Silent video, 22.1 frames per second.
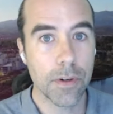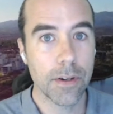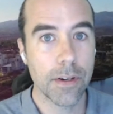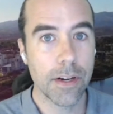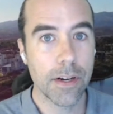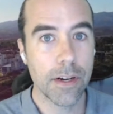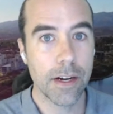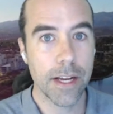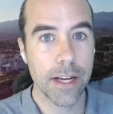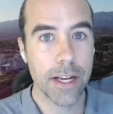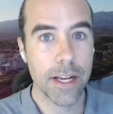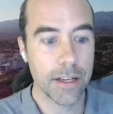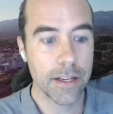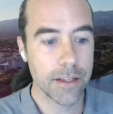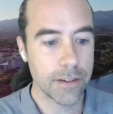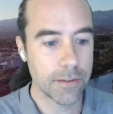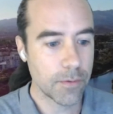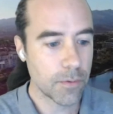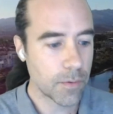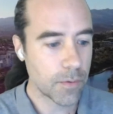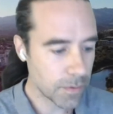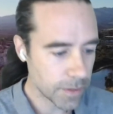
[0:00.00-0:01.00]

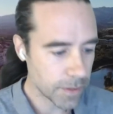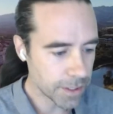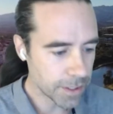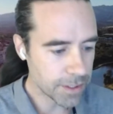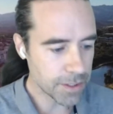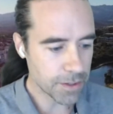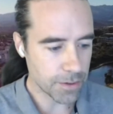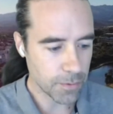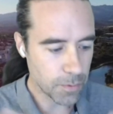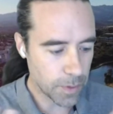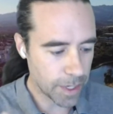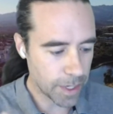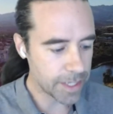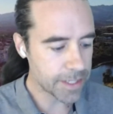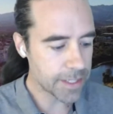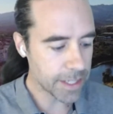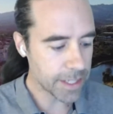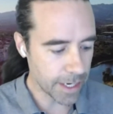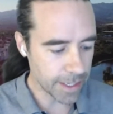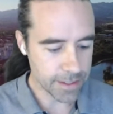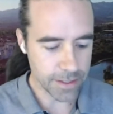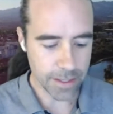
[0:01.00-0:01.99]
sort of ways
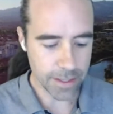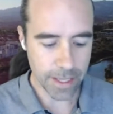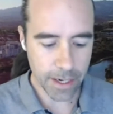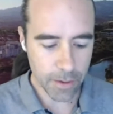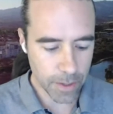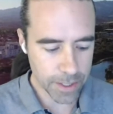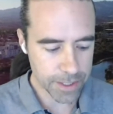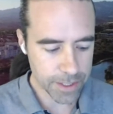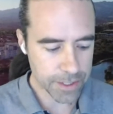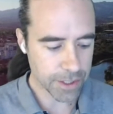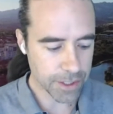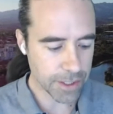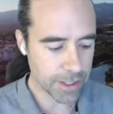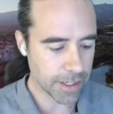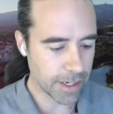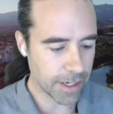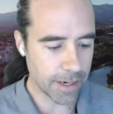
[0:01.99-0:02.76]
to answer that question.